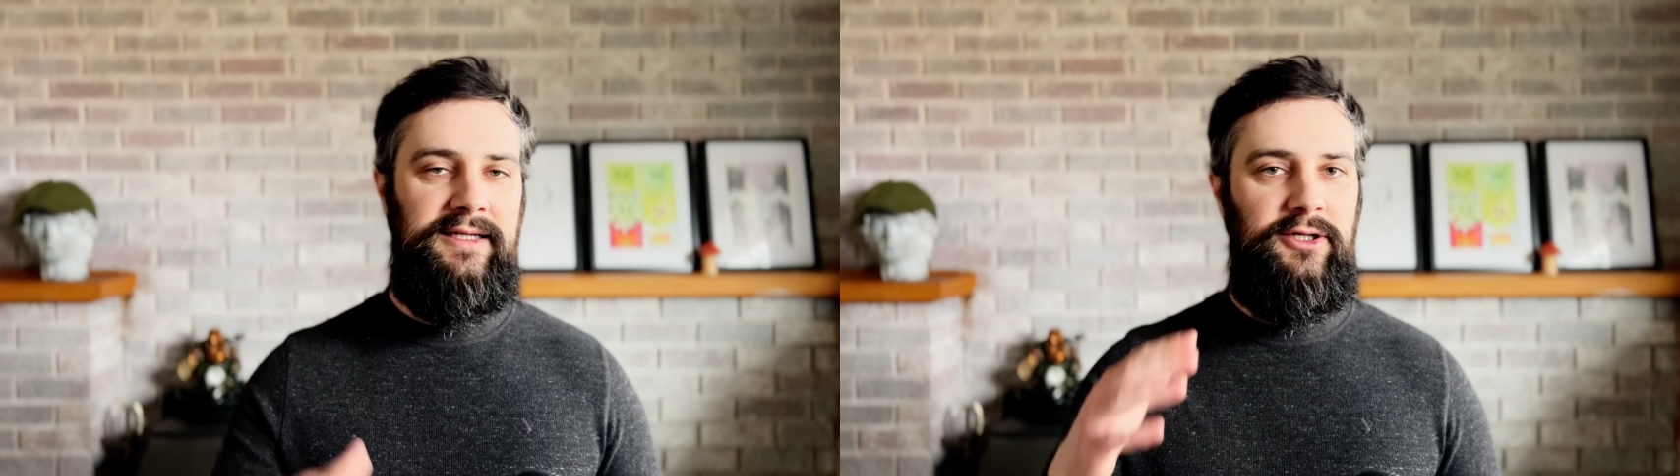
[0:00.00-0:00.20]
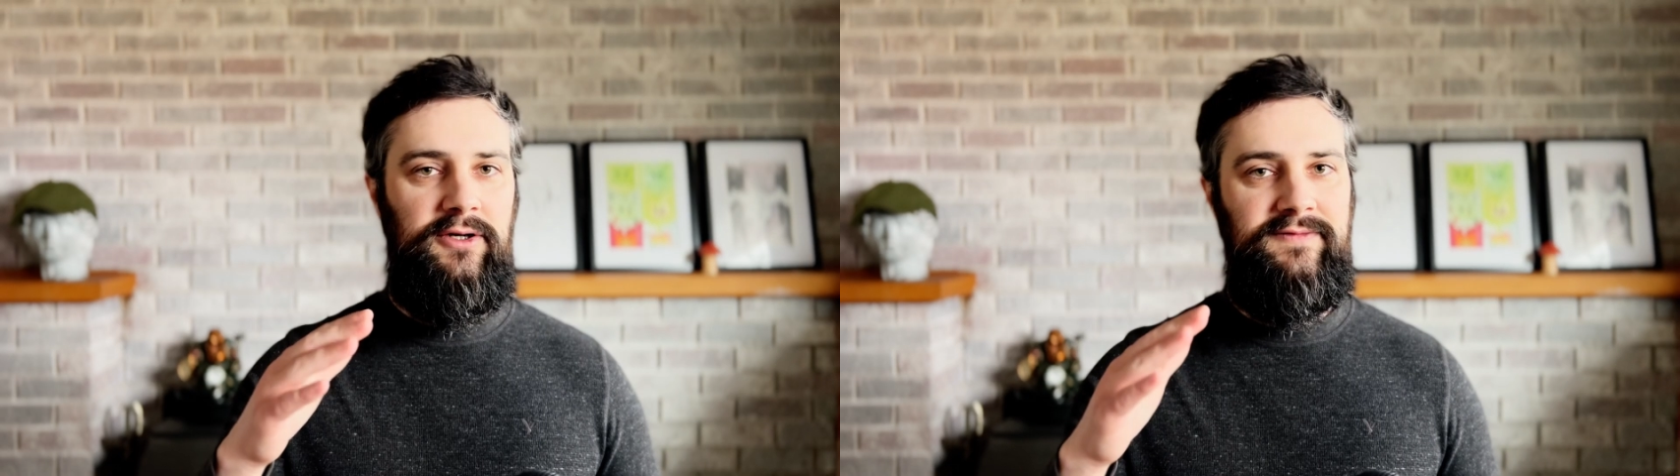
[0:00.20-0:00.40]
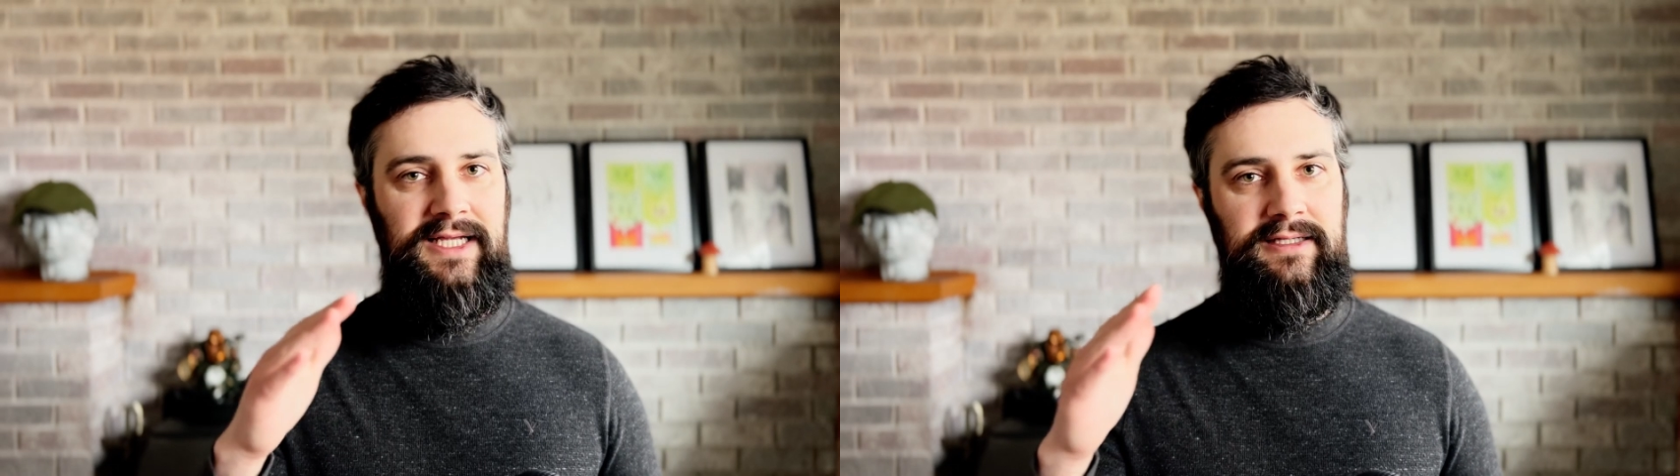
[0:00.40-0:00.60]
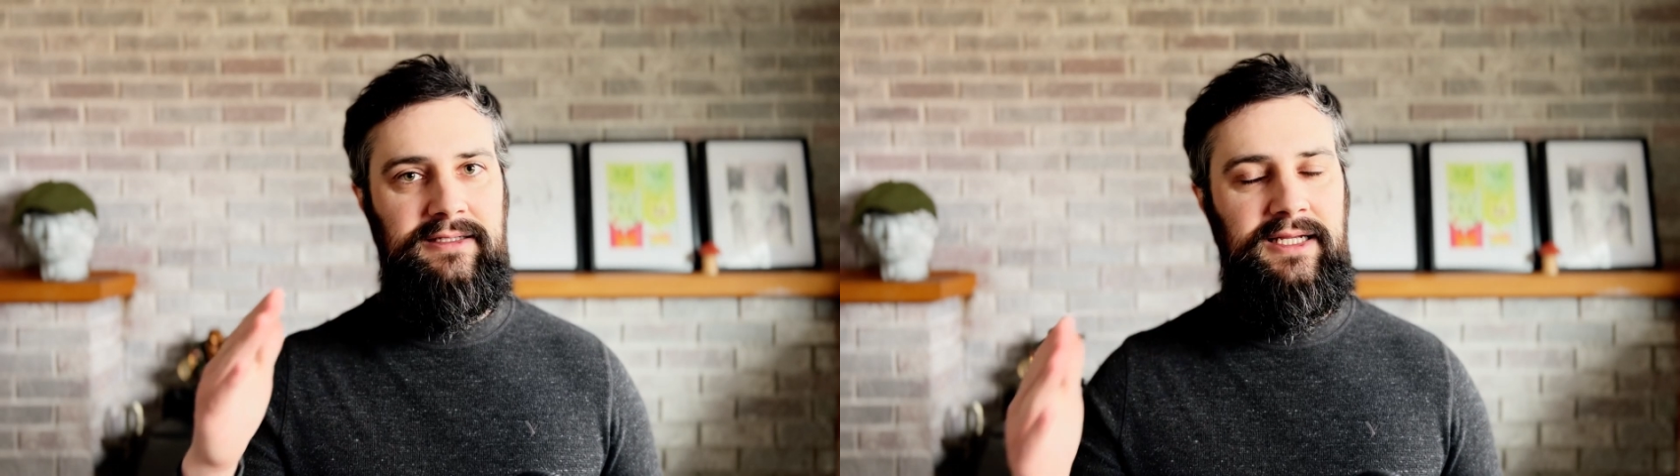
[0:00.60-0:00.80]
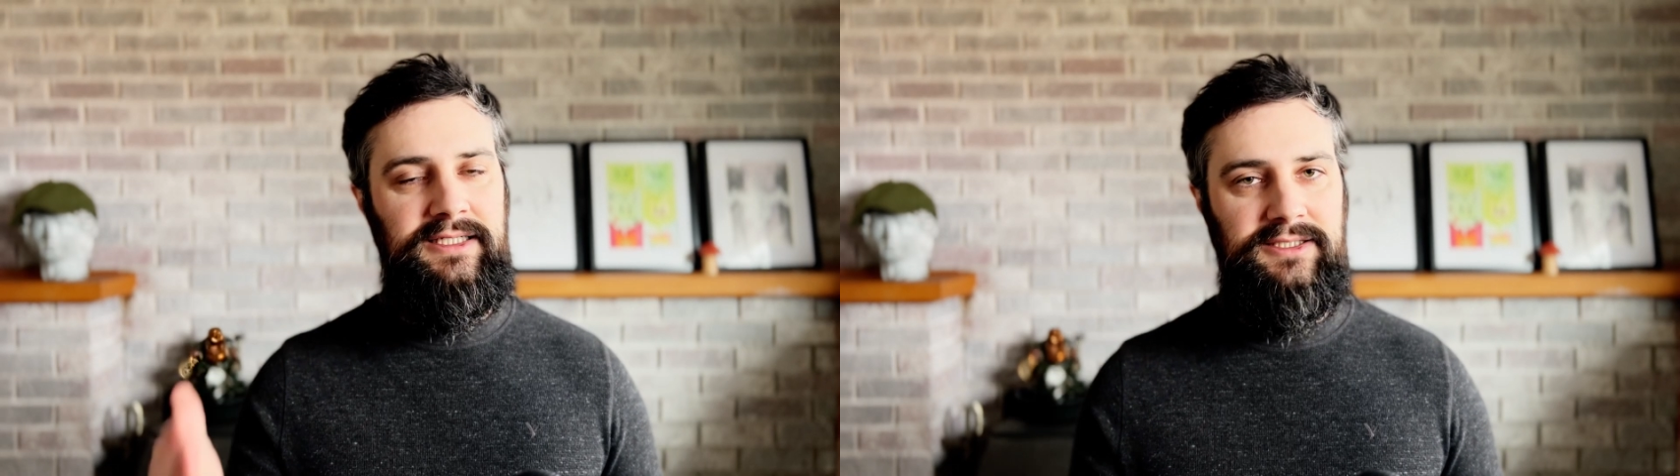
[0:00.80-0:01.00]
curved
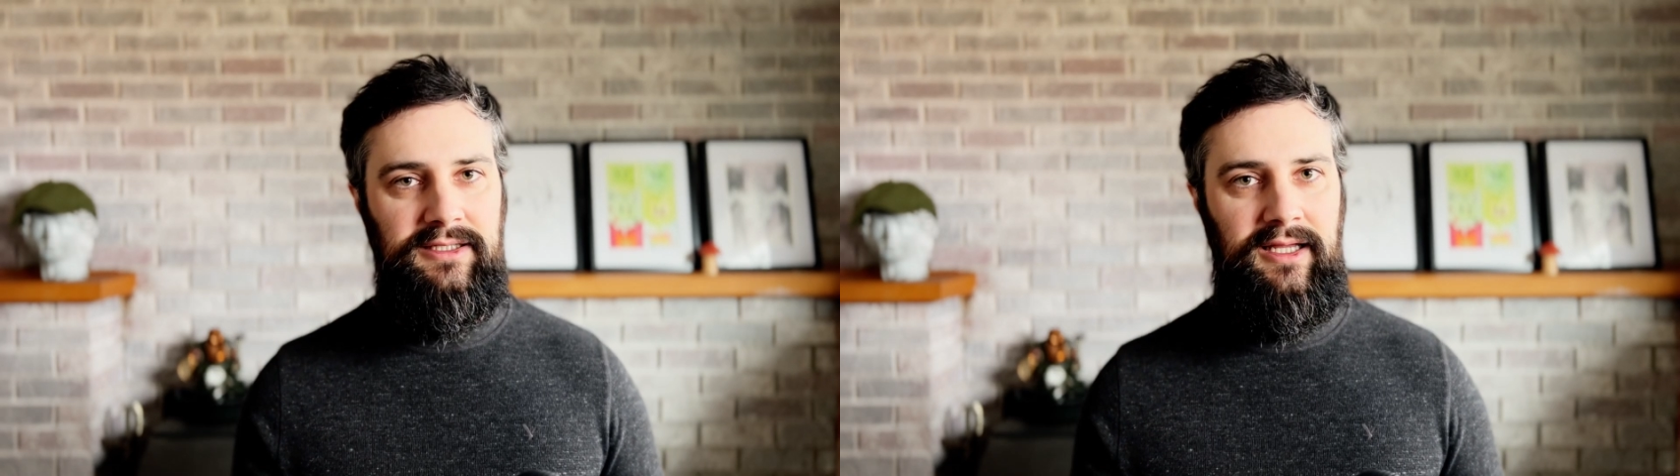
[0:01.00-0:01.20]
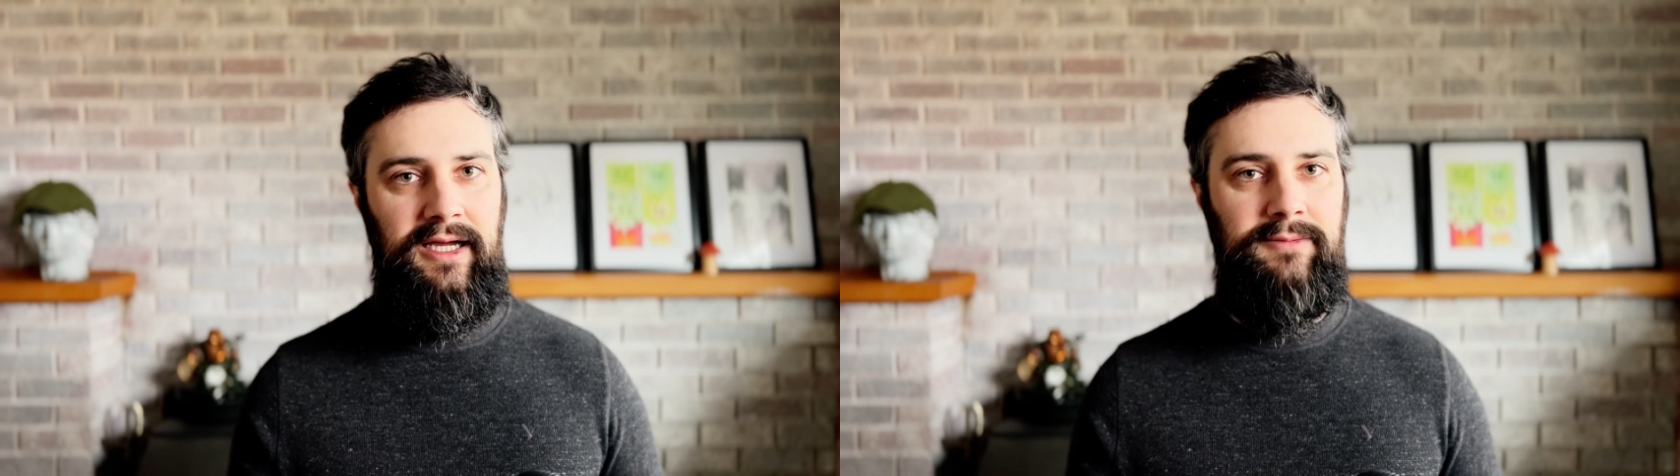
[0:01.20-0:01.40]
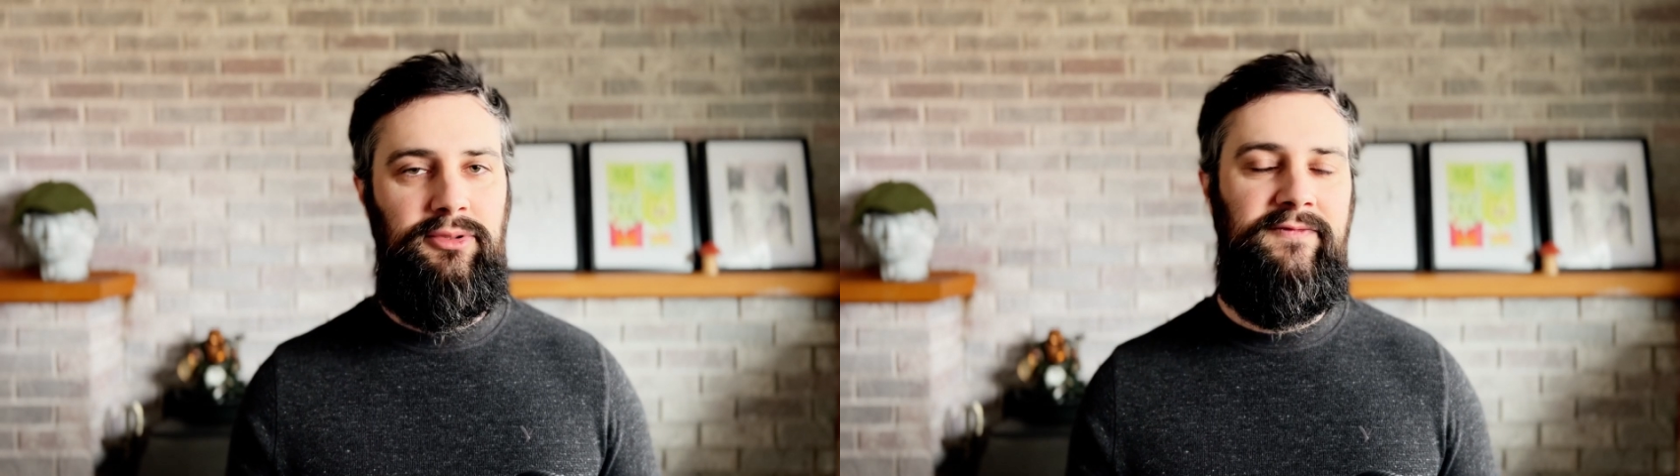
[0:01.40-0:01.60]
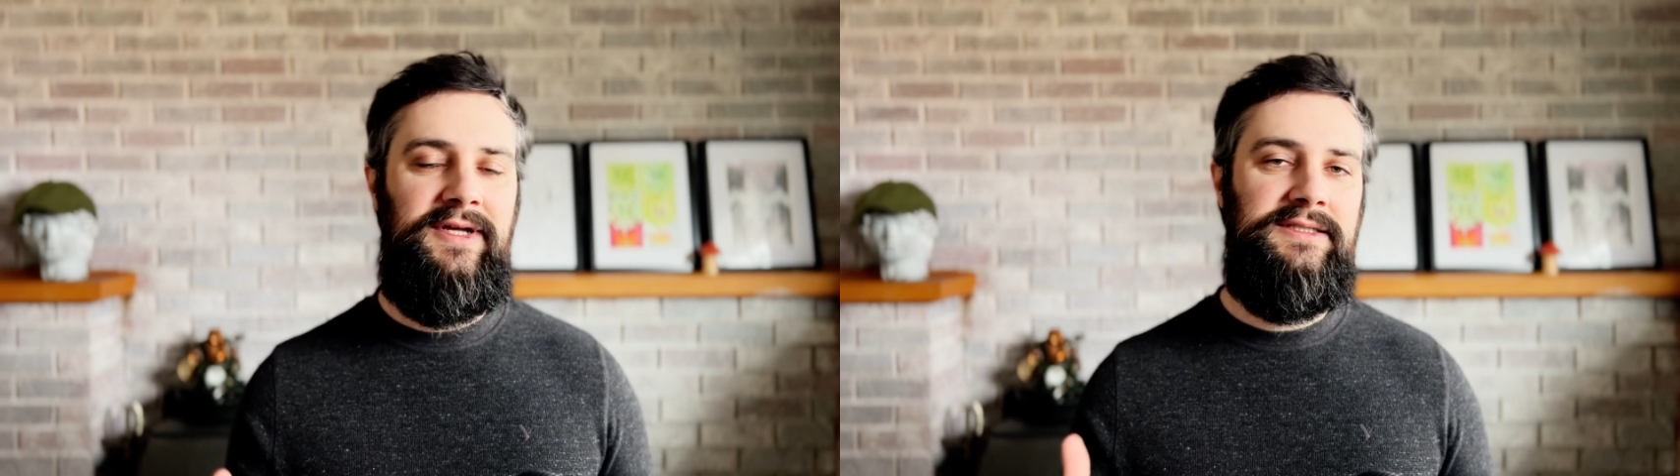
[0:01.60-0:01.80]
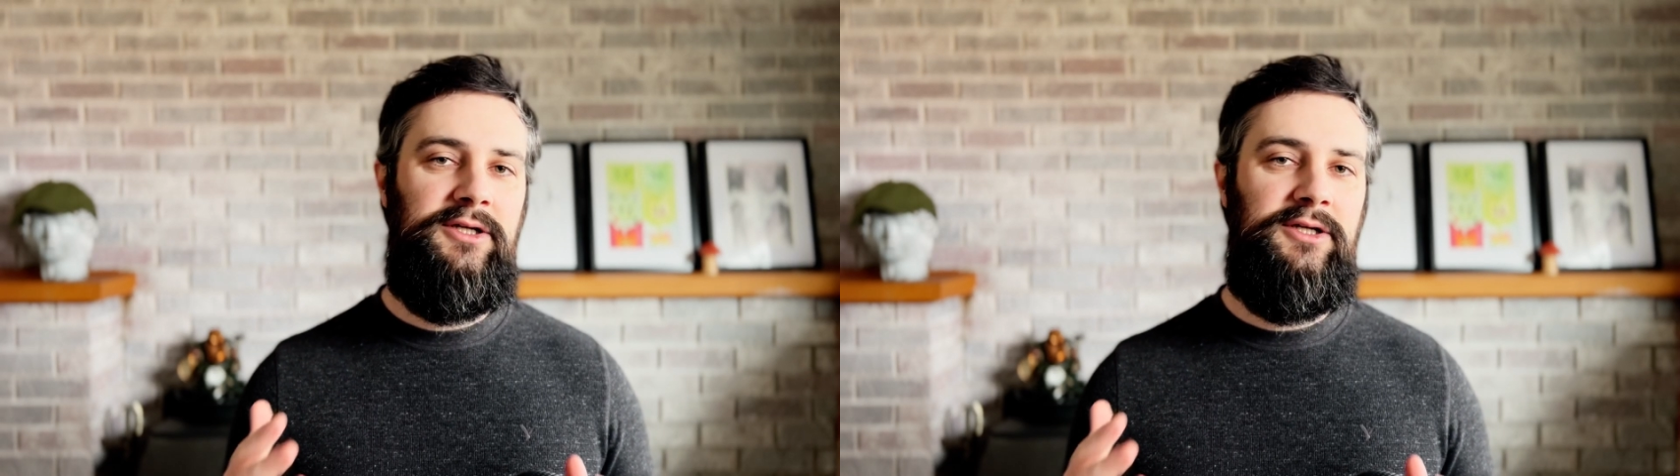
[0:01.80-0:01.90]
declination line prevents